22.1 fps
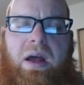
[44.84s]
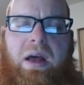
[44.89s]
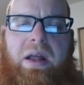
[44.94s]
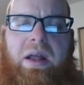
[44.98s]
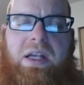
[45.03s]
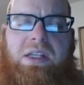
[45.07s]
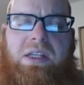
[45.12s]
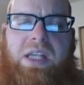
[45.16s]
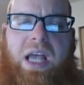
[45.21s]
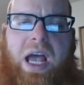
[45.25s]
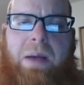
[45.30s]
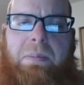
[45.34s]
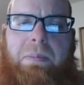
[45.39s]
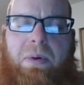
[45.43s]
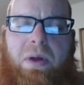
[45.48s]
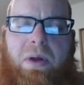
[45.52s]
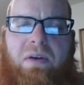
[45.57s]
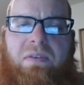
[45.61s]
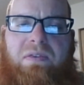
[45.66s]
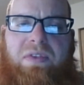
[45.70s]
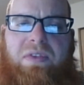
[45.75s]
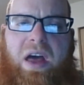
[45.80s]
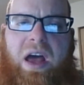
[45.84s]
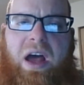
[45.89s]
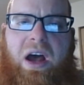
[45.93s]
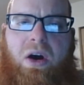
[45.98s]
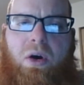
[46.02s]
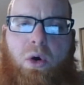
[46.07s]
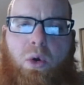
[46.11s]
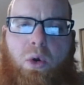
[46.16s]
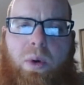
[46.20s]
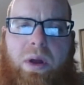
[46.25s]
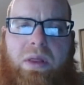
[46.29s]
An example of
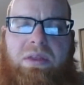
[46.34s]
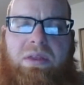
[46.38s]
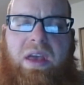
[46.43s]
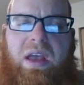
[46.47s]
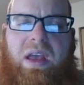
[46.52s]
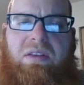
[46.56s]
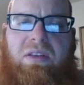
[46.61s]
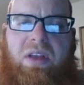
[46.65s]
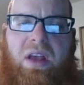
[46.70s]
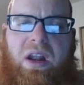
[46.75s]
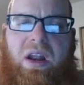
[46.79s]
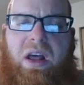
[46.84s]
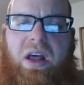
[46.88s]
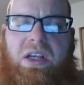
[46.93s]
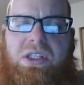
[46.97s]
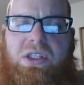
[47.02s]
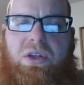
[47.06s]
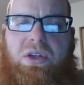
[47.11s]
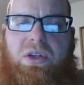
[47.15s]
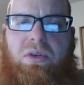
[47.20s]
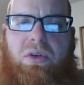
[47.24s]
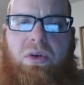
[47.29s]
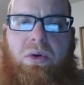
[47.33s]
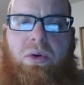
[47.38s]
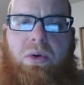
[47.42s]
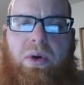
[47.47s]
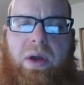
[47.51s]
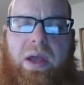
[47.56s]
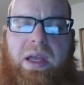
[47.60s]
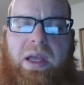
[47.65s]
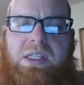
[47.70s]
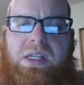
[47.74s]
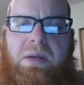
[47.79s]
that, or what they tell us to
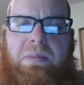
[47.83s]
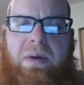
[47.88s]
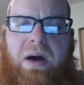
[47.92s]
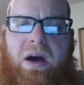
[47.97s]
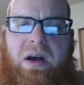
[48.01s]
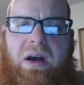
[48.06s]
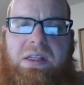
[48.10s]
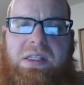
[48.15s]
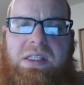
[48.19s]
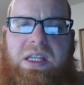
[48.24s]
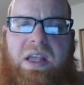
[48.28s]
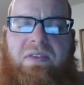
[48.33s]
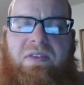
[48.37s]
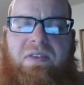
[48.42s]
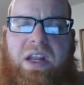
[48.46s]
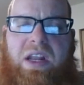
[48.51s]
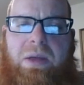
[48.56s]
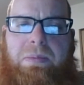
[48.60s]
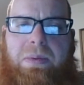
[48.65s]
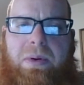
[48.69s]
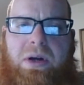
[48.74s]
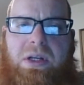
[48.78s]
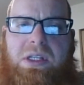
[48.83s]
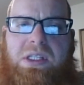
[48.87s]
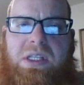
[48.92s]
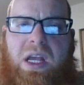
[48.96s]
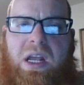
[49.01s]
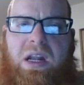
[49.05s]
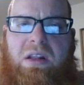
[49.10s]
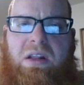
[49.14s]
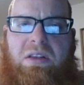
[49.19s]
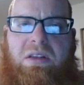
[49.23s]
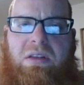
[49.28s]
do, is about
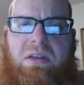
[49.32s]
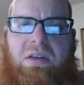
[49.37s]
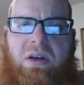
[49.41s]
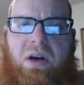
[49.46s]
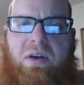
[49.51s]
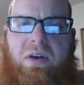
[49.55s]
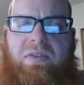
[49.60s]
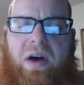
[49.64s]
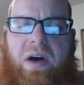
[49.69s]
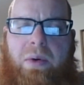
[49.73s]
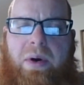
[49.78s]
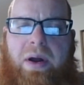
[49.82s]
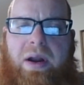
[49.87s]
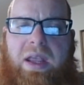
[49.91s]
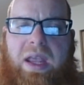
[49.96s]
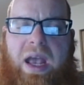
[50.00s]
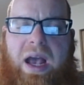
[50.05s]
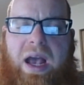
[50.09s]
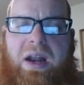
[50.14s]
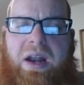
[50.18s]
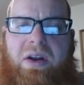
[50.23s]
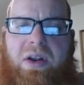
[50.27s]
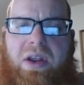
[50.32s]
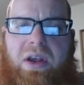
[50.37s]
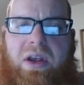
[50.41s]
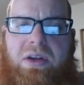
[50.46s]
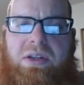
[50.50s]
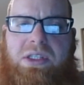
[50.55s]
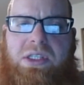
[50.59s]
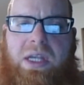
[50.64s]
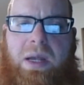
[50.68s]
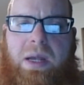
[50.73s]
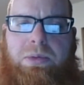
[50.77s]
70% of our calorie
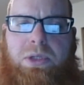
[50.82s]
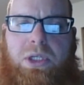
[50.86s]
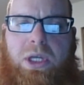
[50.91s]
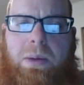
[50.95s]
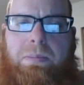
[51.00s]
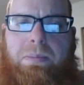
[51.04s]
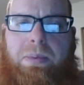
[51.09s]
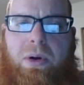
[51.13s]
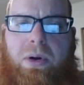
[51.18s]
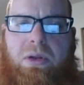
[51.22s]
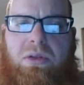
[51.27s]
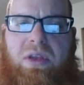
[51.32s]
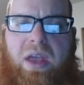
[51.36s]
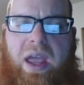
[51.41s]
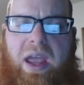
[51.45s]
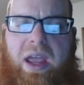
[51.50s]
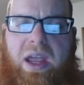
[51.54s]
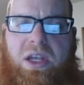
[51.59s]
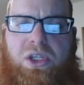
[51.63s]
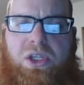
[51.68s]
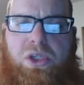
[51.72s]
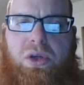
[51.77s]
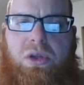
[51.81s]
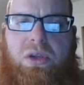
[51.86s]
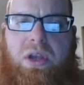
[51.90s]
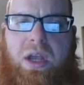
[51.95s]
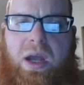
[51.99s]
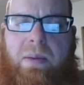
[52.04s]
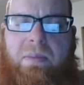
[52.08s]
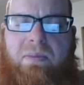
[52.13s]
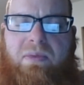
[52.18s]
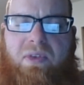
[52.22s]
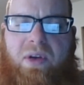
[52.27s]
consumption per day should
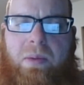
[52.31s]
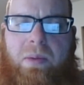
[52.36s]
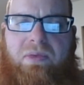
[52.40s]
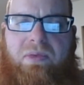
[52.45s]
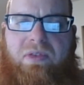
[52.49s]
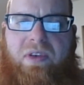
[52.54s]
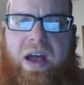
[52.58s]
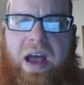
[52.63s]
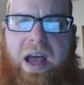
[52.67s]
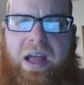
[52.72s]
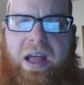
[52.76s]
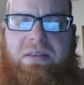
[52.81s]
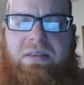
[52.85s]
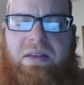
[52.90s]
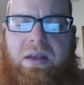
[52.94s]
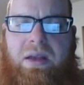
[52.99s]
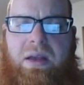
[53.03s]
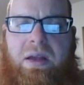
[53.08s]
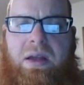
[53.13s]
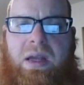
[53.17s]
come from fat,